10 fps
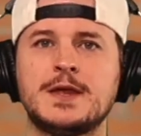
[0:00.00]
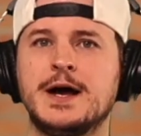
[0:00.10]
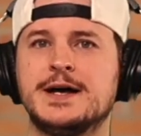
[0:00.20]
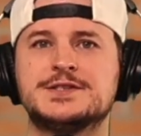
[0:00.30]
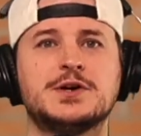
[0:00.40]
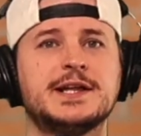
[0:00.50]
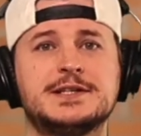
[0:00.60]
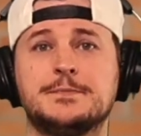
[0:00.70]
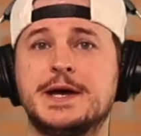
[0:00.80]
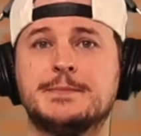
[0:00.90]
so I like to
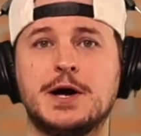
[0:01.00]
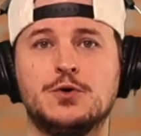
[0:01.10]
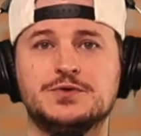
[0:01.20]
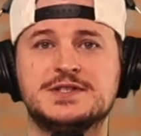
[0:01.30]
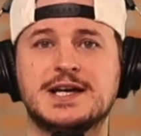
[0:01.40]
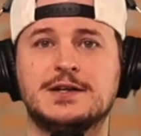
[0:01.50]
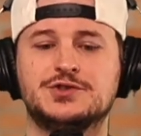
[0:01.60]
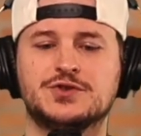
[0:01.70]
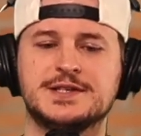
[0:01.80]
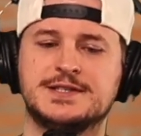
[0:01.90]
make my own salad
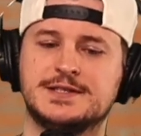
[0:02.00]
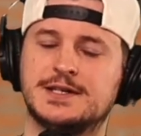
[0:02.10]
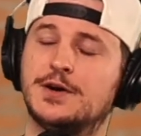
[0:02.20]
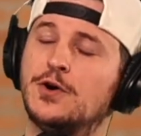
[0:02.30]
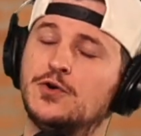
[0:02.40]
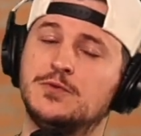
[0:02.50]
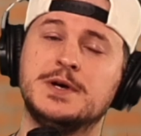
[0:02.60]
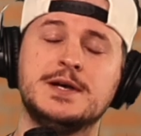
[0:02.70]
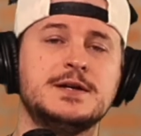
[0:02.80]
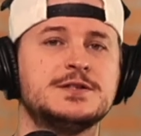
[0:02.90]
dressings at home.
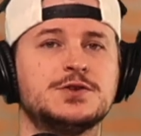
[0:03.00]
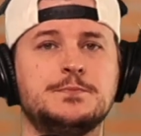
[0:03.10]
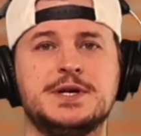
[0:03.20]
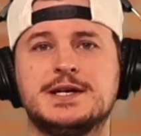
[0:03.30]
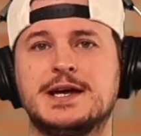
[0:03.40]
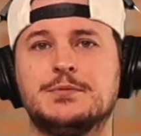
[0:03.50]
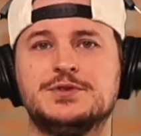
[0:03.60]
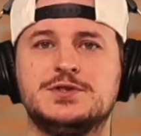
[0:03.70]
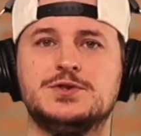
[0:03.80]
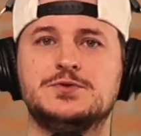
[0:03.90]
So being able to
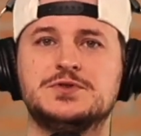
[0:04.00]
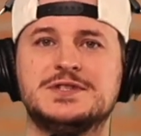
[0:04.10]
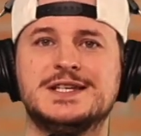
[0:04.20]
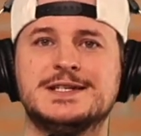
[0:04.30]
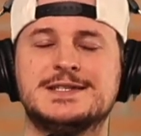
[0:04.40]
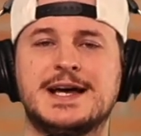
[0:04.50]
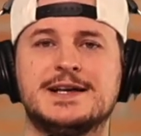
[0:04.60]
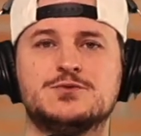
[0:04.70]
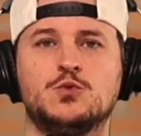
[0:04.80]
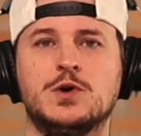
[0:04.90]
use this
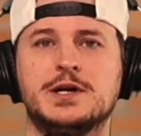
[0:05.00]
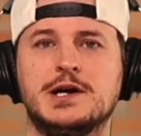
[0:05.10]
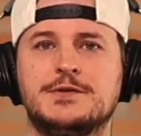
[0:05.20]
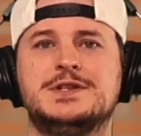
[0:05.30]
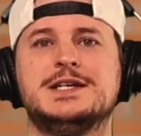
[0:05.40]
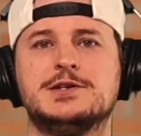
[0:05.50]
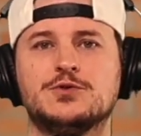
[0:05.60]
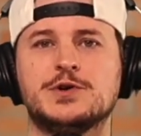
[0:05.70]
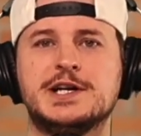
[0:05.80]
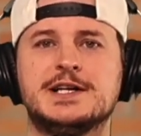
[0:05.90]
as one of the
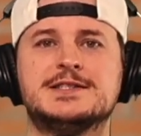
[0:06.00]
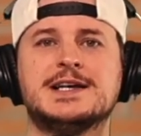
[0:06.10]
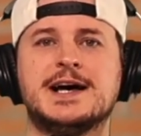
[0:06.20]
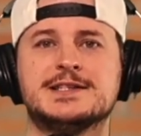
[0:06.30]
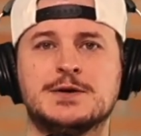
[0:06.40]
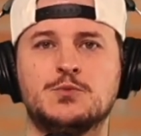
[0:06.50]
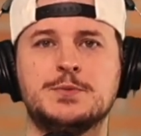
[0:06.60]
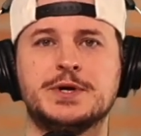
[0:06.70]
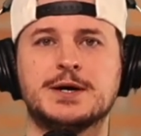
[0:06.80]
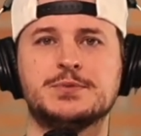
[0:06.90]
ingredients as I'm
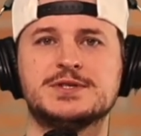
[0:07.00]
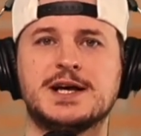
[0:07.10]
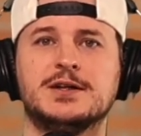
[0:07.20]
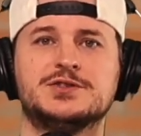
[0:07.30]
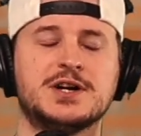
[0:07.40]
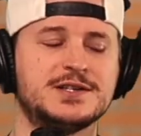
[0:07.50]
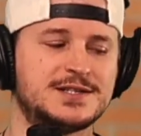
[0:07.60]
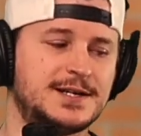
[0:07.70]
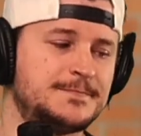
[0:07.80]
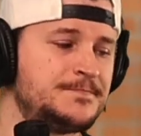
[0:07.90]
whipping up a salad dressing,